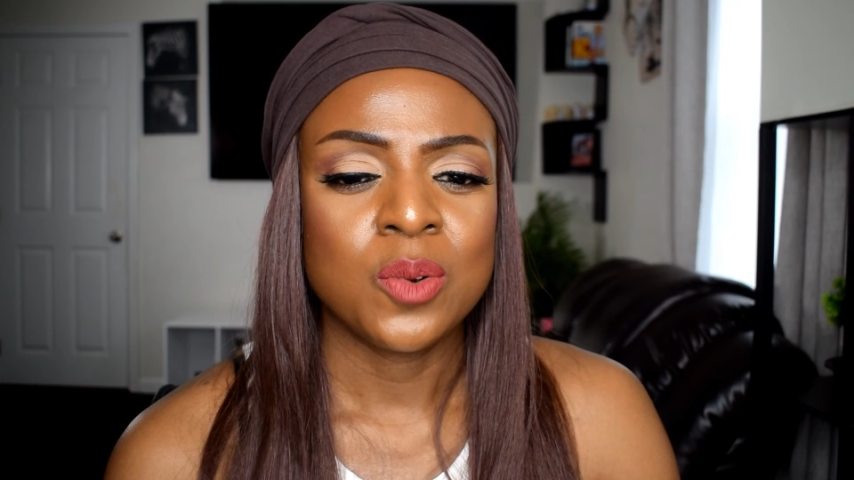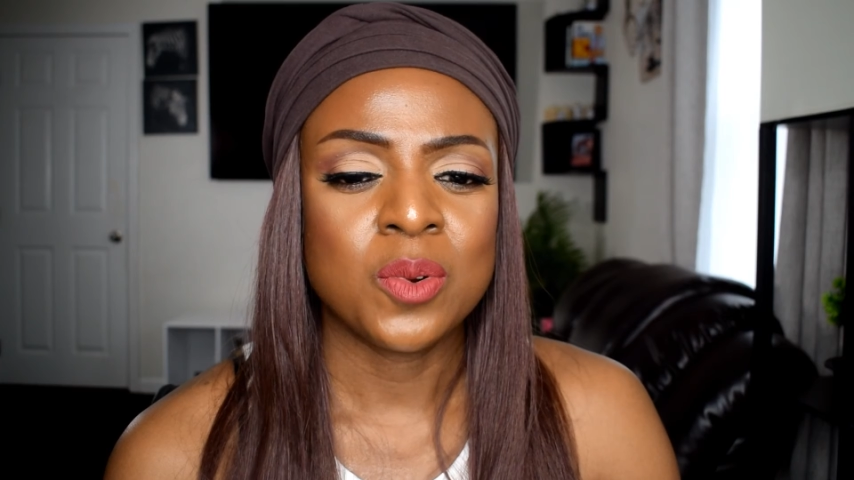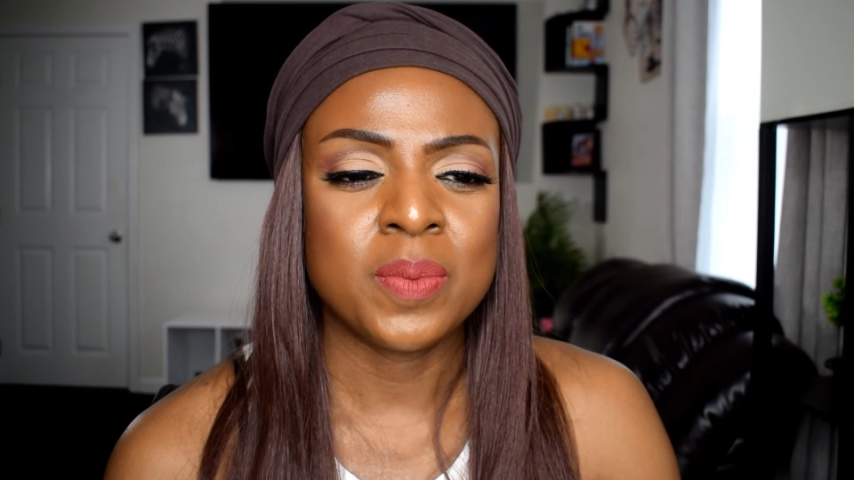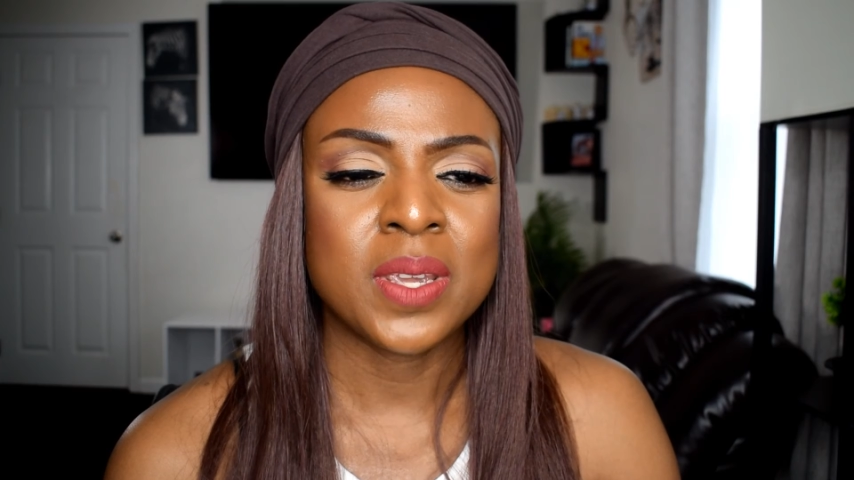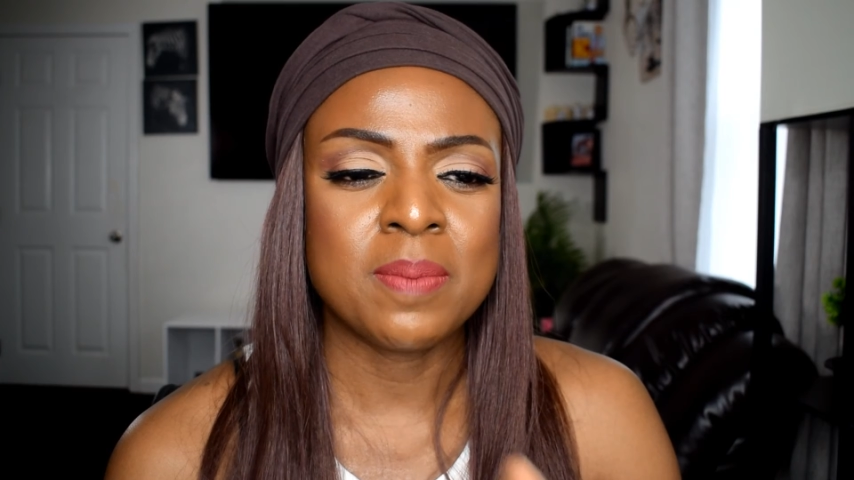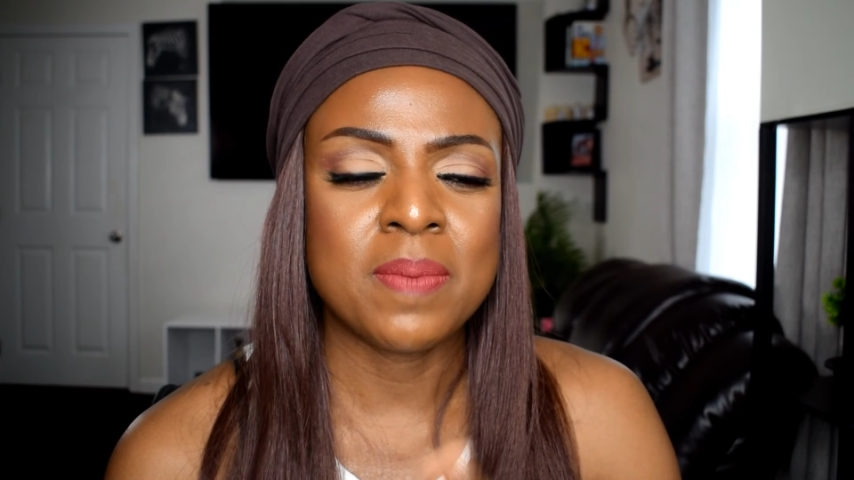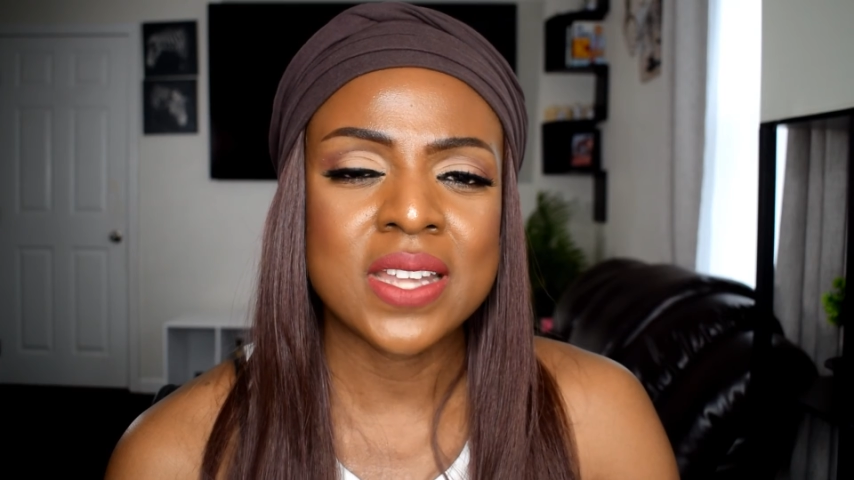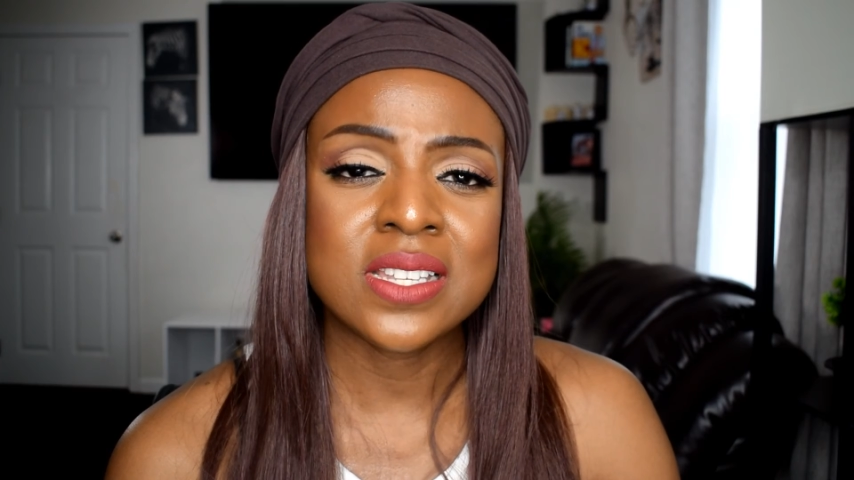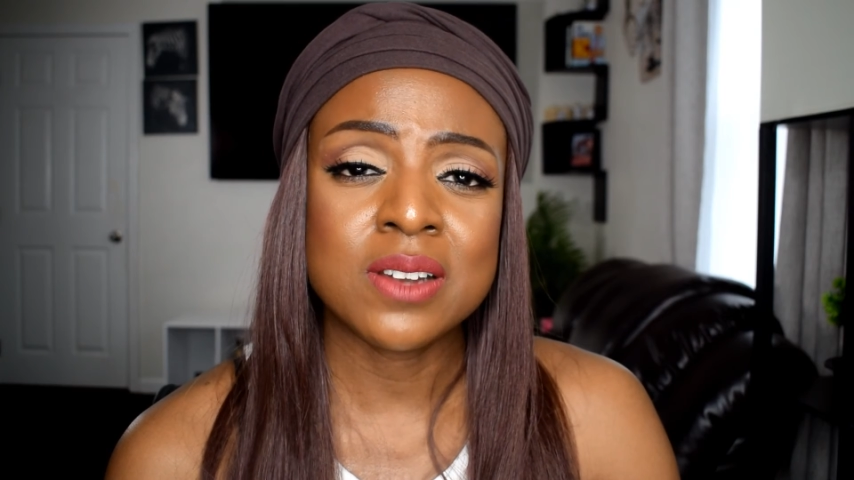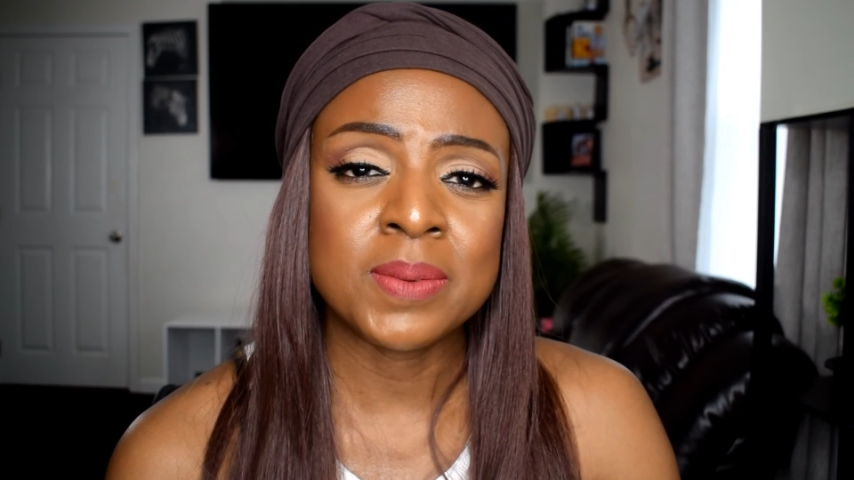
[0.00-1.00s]
would be a
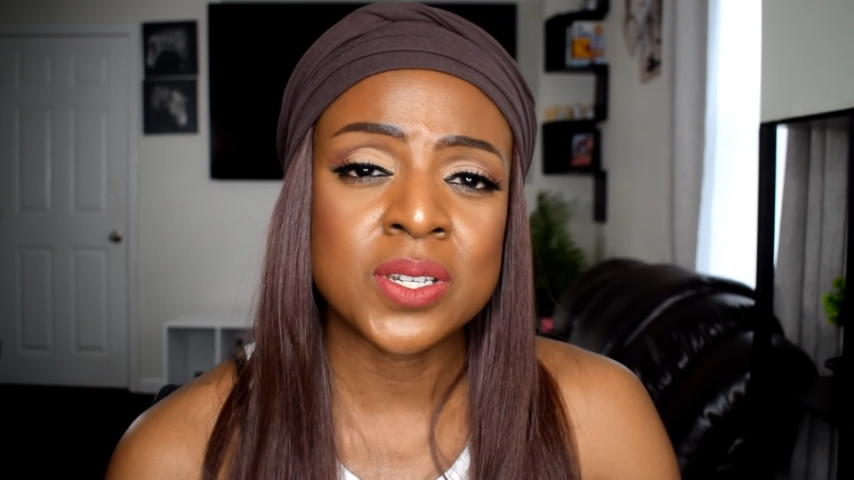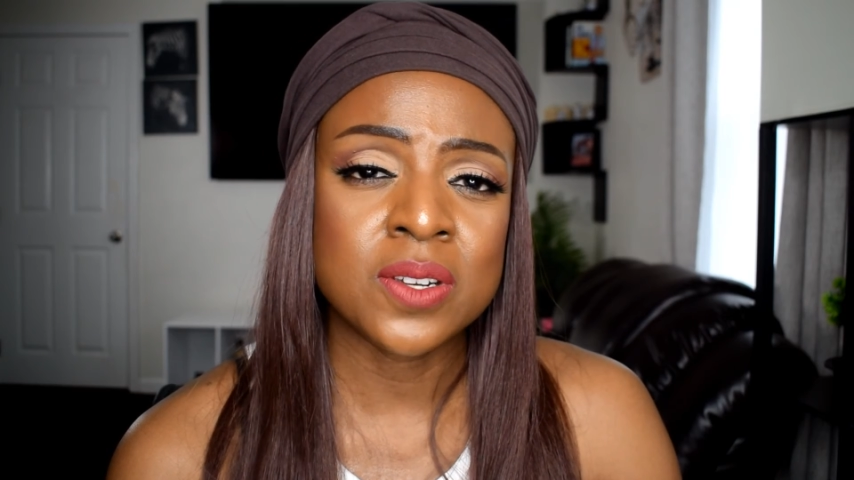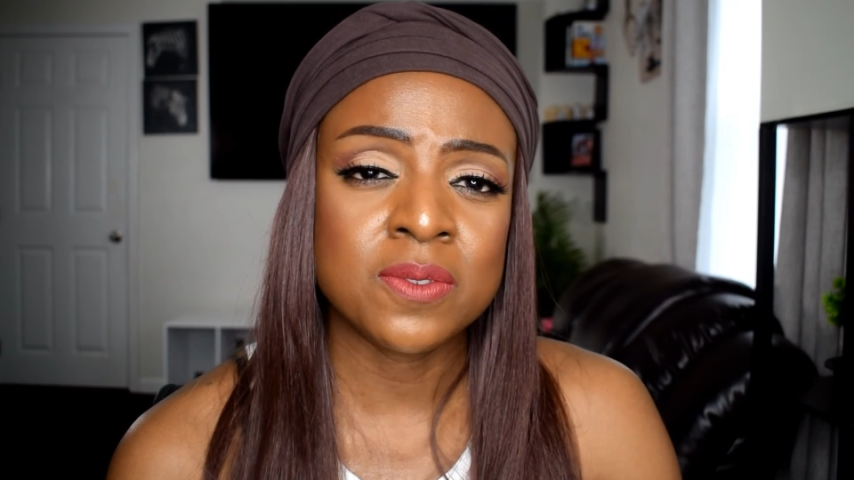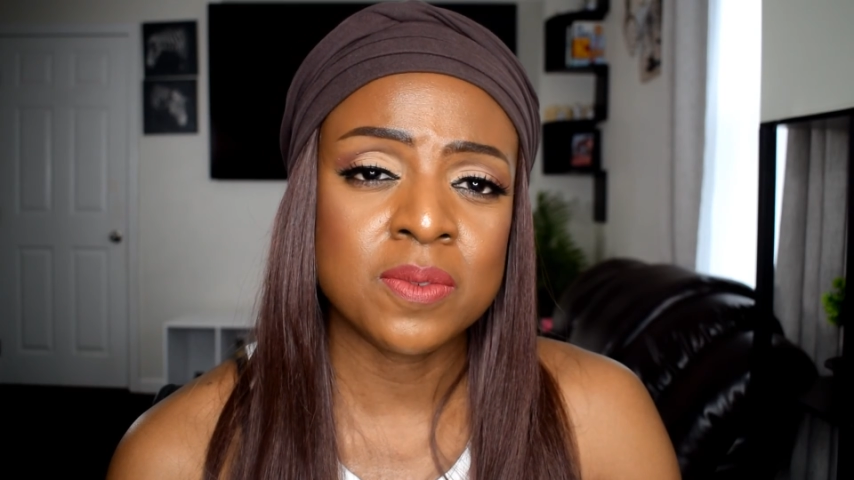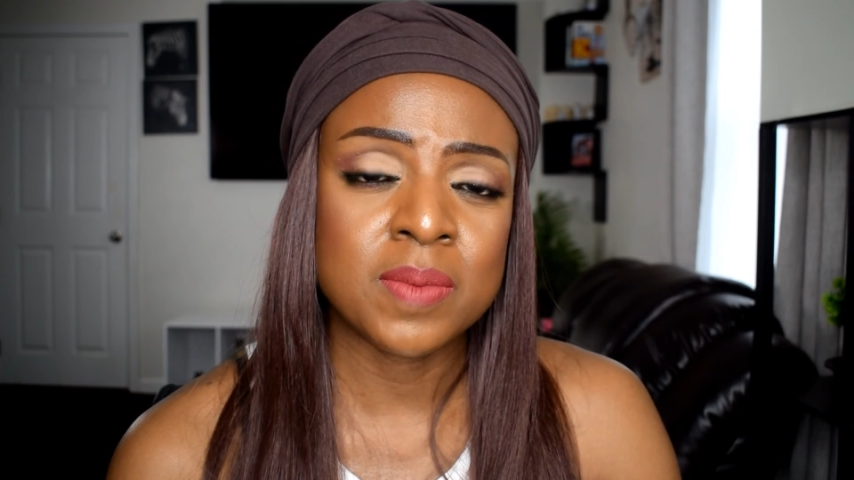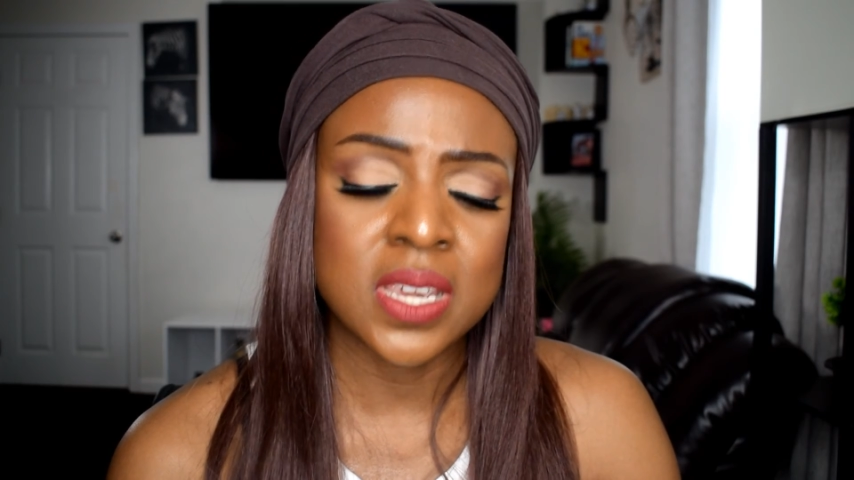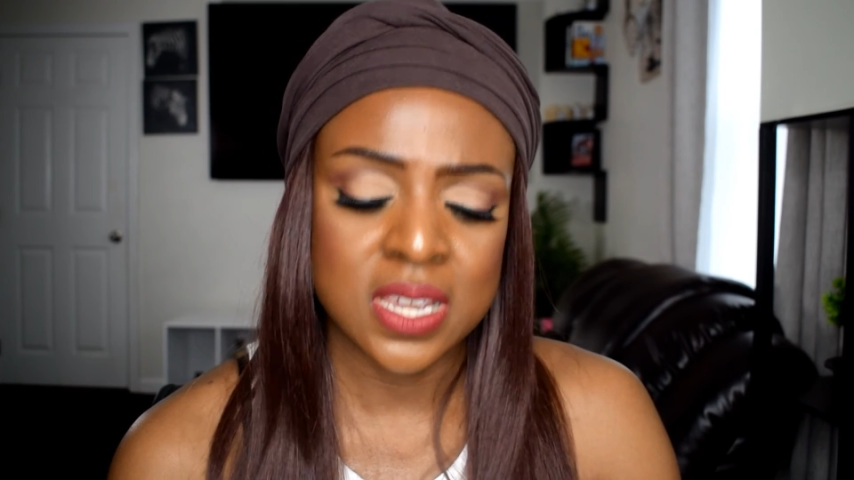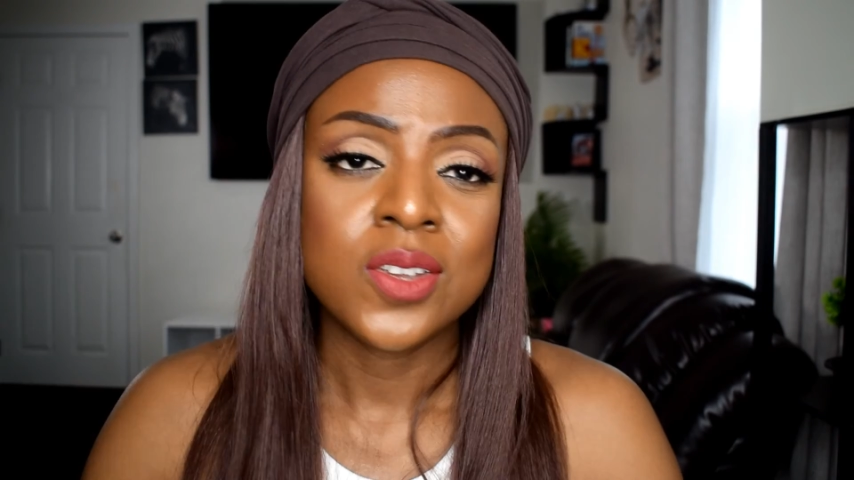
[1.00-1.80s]
better option for me.